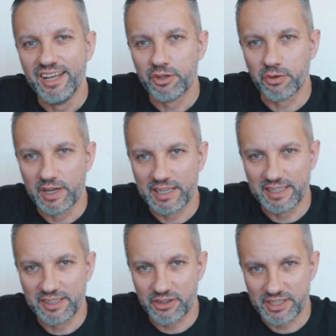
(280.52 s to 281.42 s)
to get
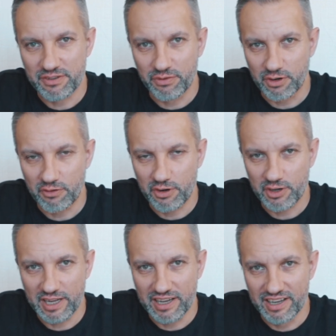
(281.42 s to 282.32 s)
interest for
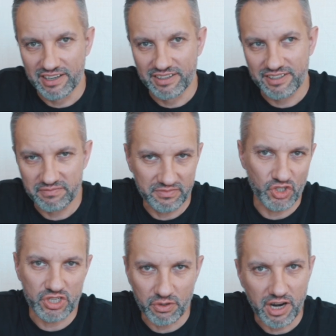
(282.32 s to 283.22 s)
work and
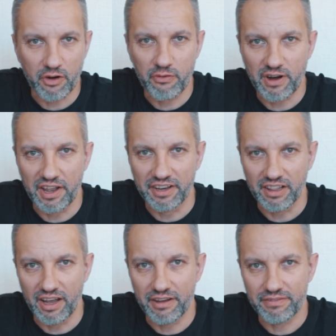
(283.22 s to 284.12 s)
just to have fun in
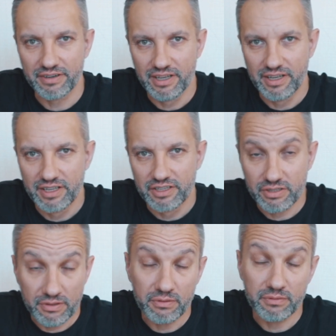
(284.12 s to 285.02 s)
life.
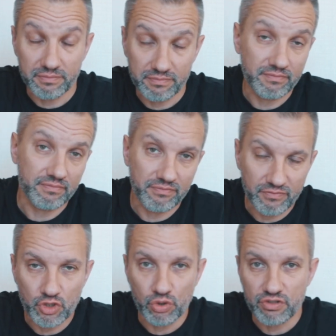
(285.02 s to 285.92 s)
So
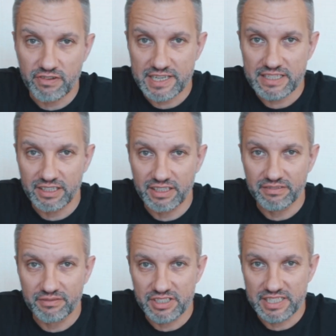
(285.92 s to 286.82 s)
choose wisely,
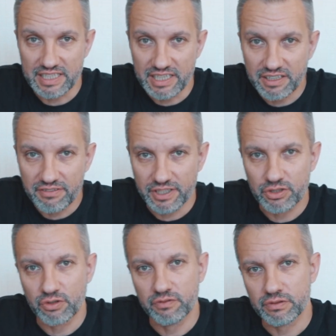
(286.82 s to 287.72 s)
think what
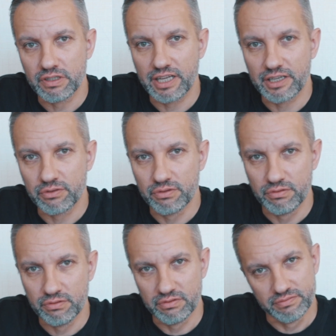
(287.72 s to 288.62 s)
you would like to
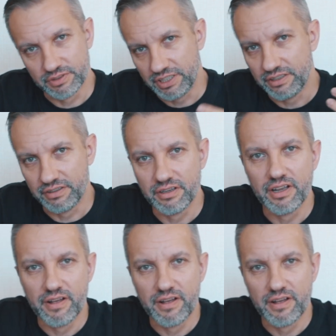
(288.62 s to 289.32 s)
do in